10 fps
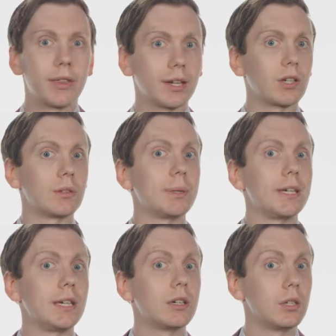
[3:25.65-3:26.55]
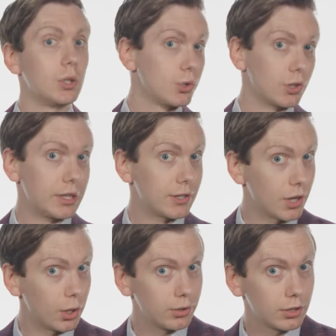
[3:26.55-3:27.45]
that can be used on
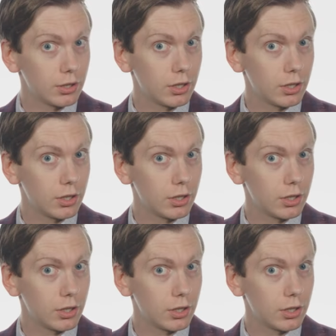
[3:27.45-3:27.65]
its own